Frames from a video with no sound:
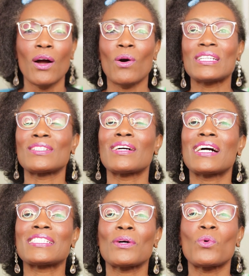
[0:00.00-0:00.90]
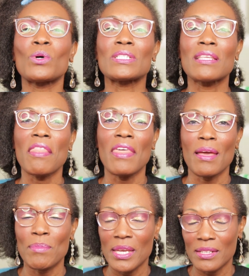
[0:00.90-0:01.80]
or as long as I was
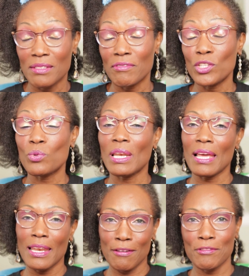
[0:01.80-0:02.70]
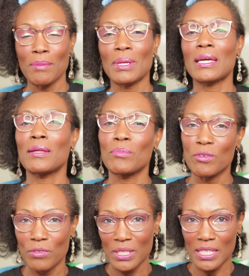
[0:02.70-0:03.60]
there, because eventually I left Dominica and
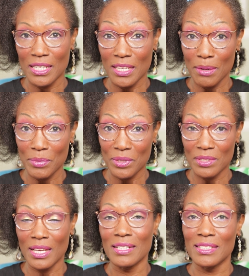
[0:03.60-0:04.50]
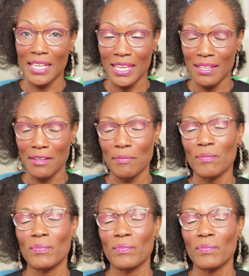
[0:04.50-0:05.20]
moved to St. Thomas as a kid.